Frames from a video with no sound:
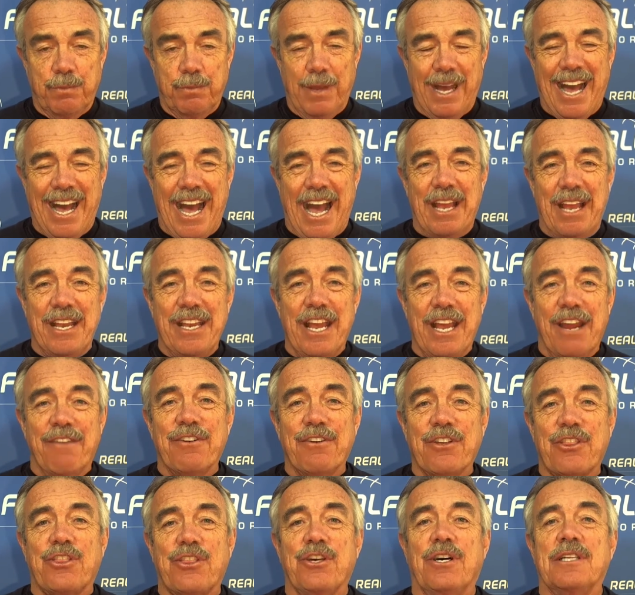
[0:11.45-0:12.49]
I never
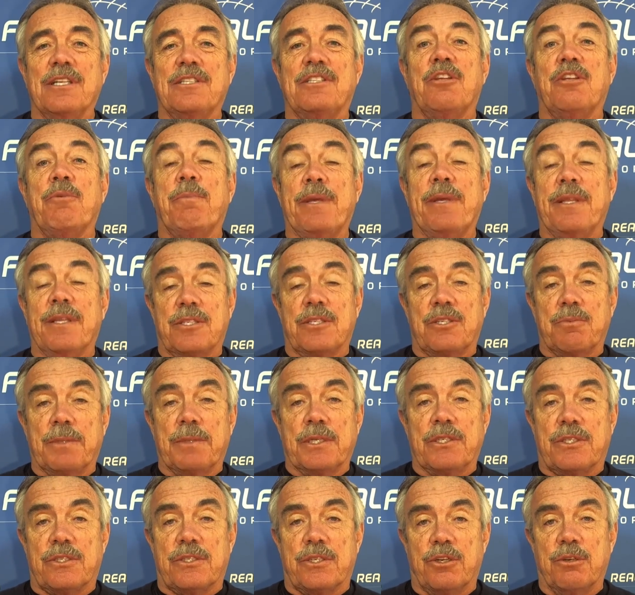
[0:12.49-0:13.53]
thought there'd be this
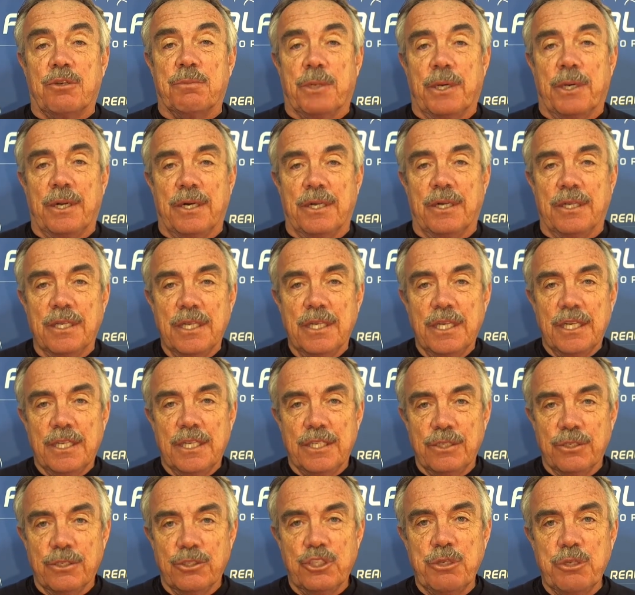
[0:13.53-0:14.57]
much turmoil.
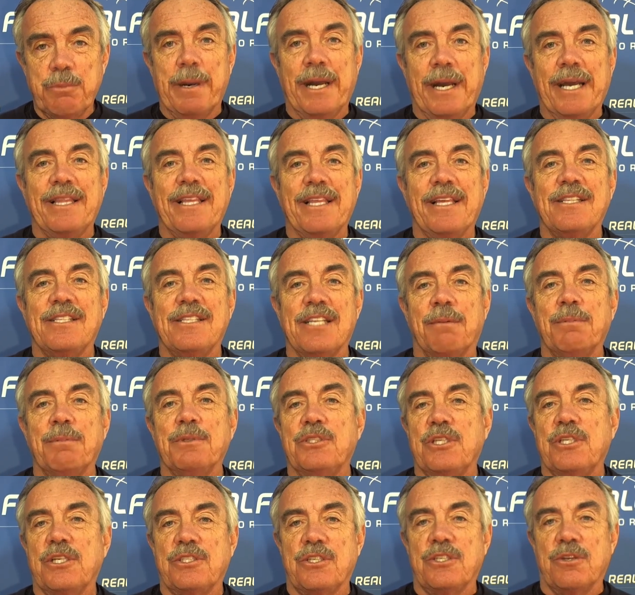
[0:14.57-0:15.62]
Usually by the
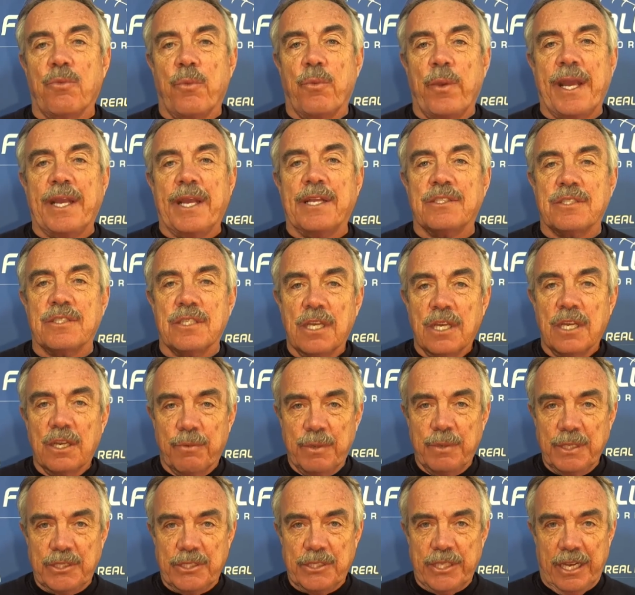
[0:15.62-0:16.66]
double-digit weeks,
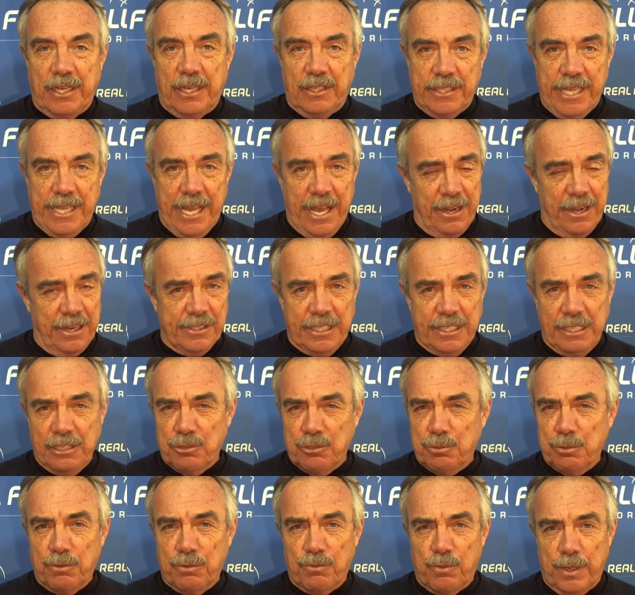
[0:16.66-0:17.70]
we settle down and teams
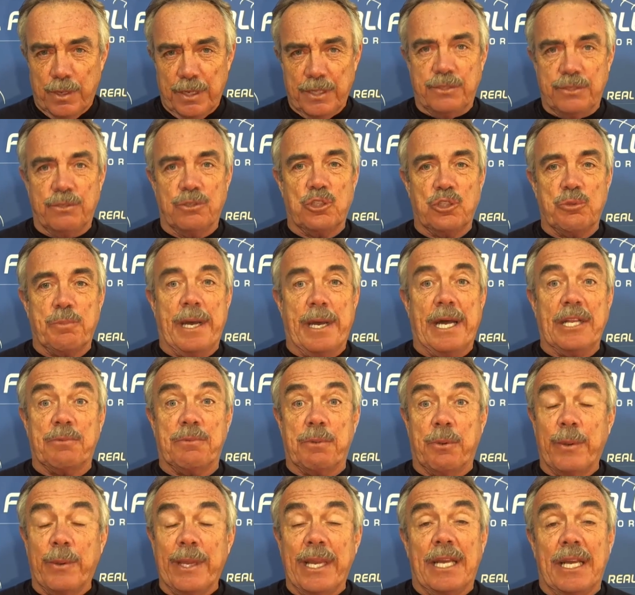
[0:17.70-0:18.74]
move 1 or 2 spots. But
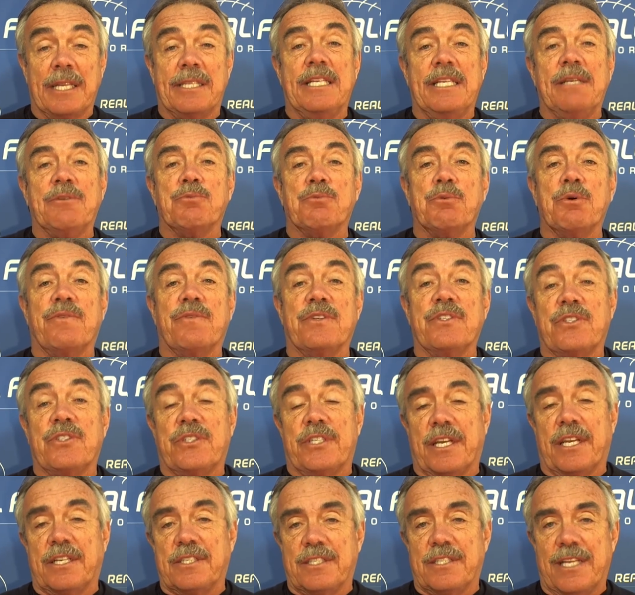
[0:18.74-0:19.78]
we got teams moving
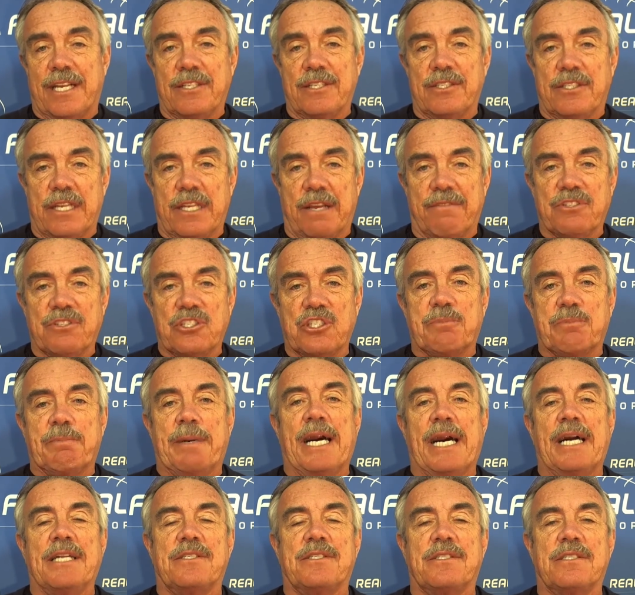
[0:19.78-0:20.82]
6 and 7
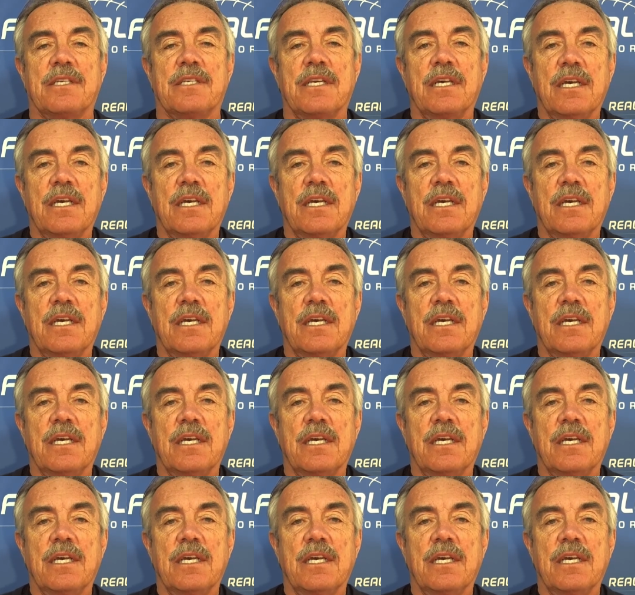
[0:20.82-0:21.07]
spots,